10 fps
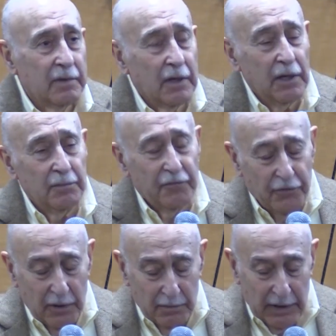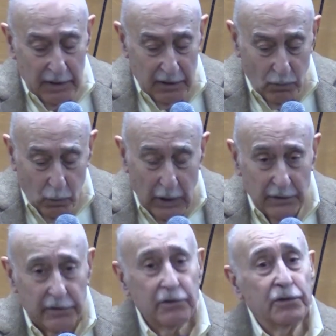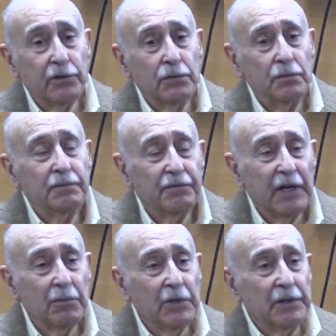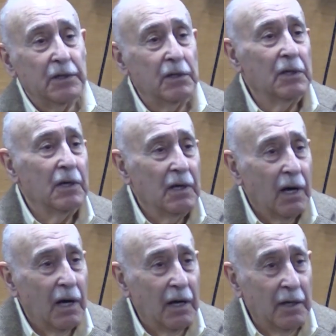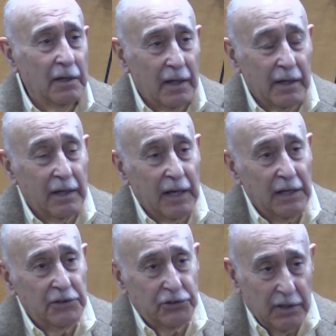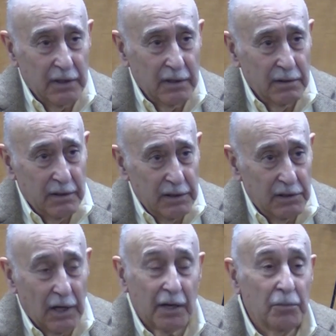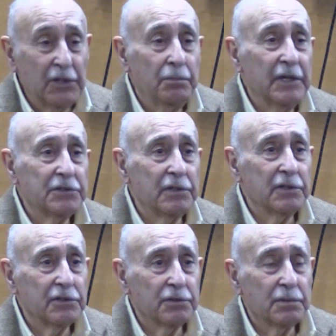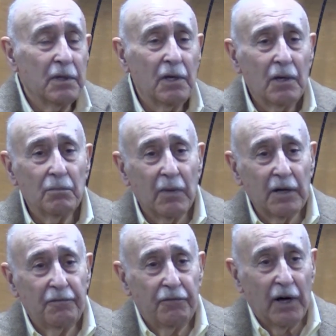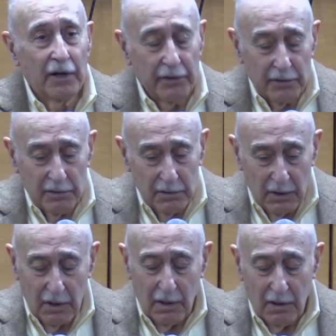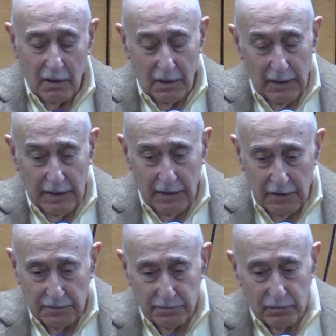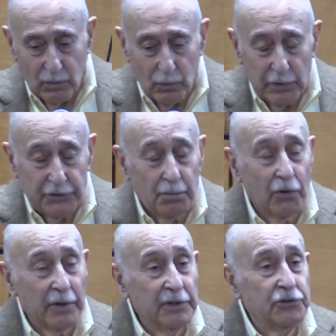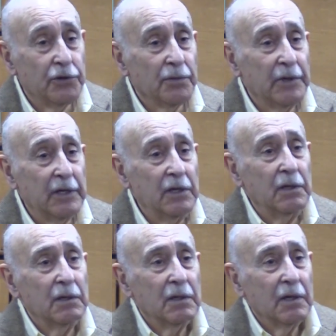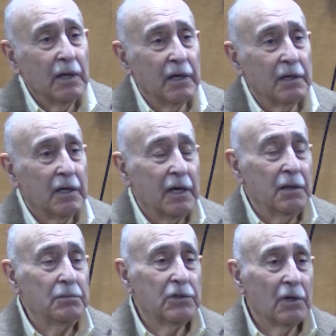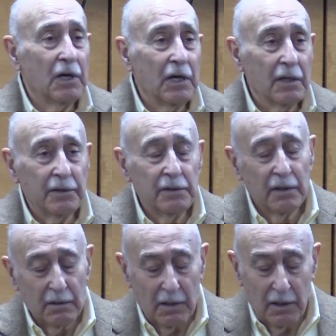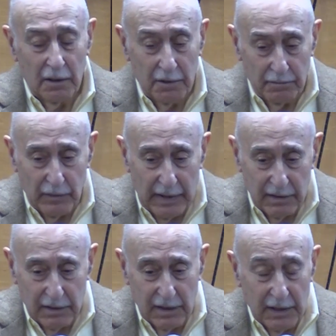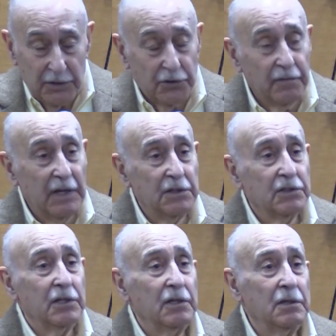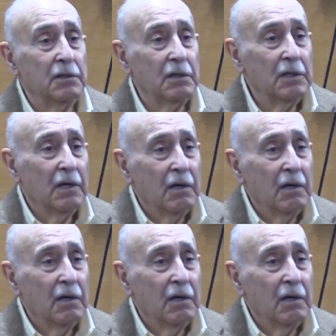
came from a well-to-do family engaged in the diamond business. My father was born in Germany and came to Holland at the age of 18